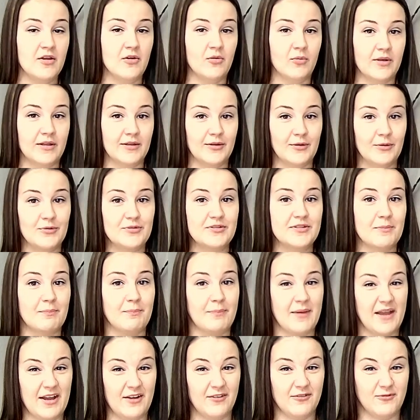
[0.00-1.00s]
We lose
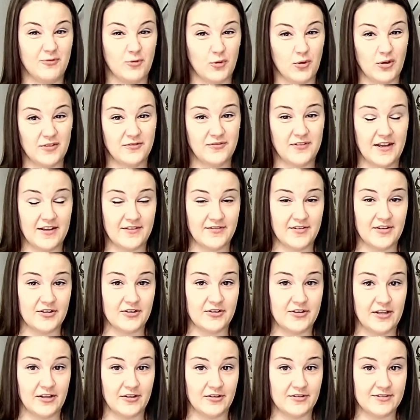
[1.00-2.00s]
about $400 to $500
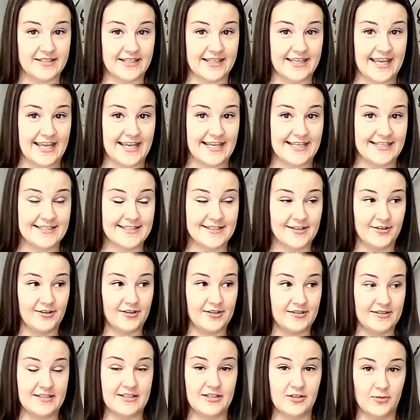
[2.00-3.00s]
a case
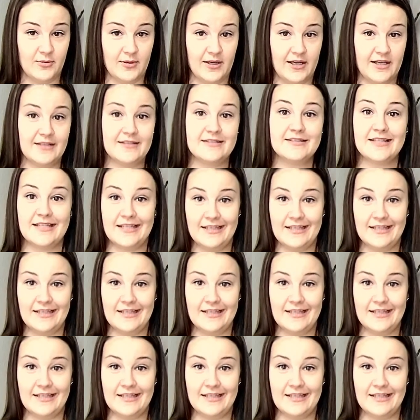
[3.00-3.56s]
on DUIs